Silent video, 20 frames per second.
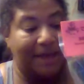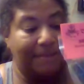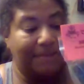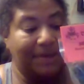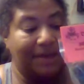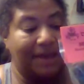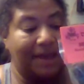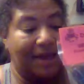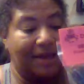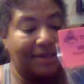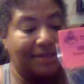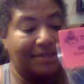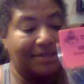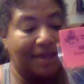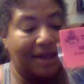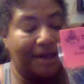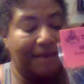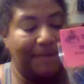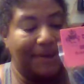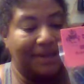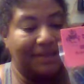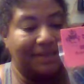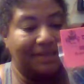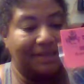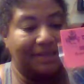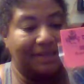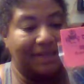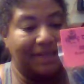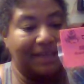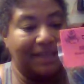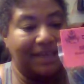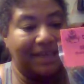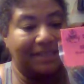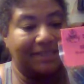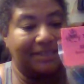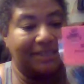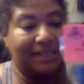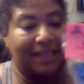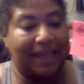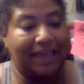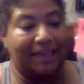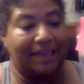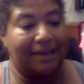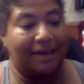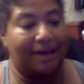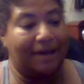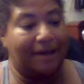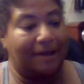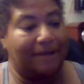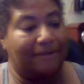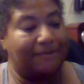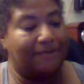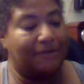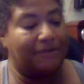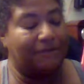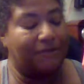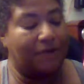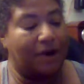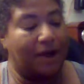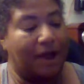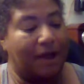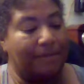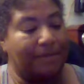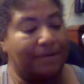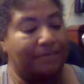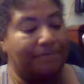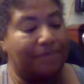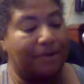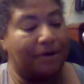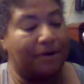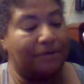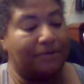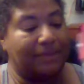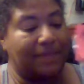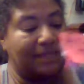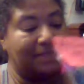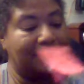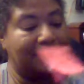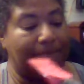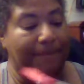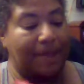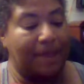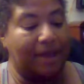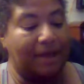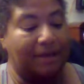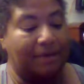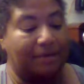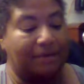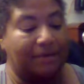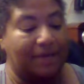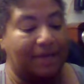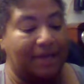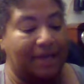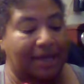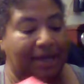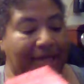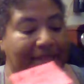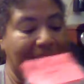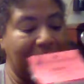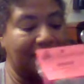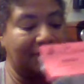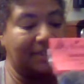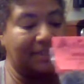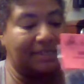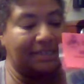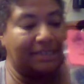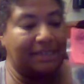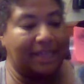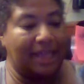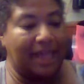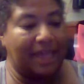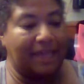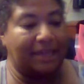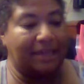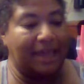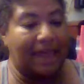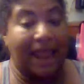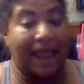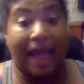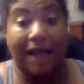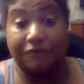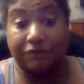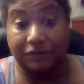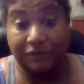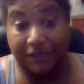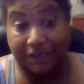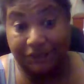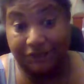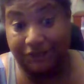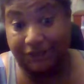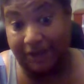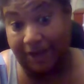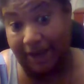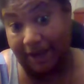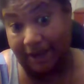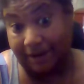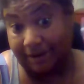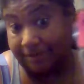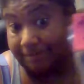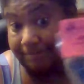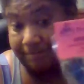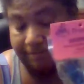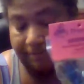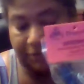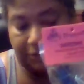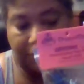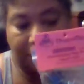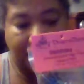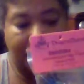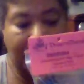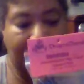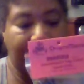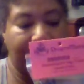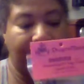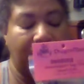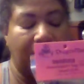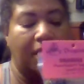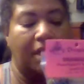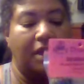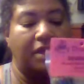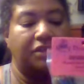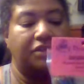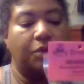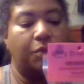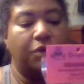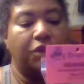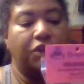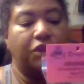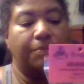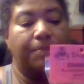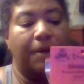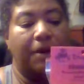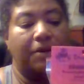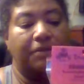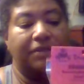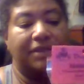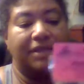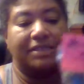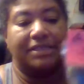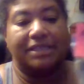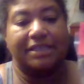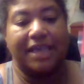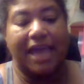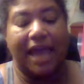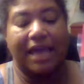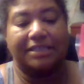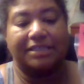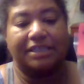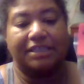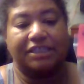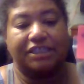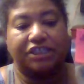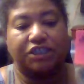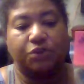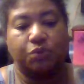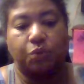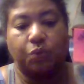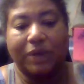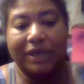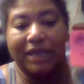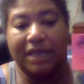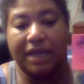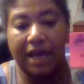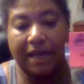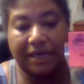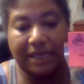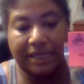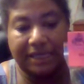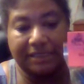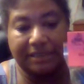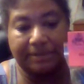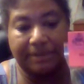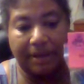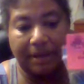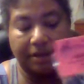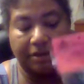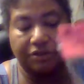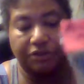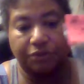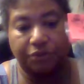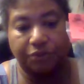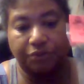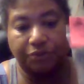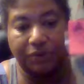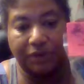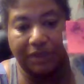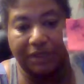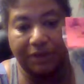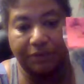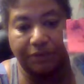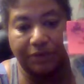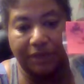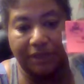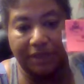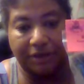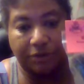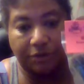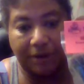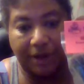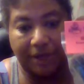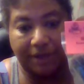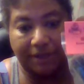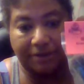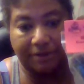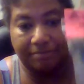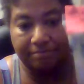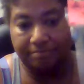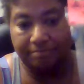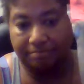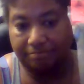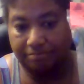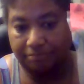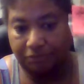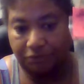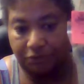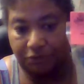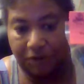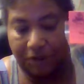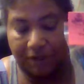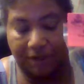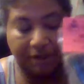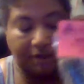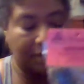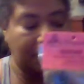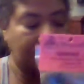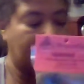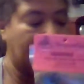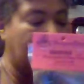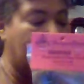Because basically it's like for a hummingbird that's a male, this is like an aphrodisiac, okay? So when you burn this, it has a sweet honey smell. It's really, really great. Really good.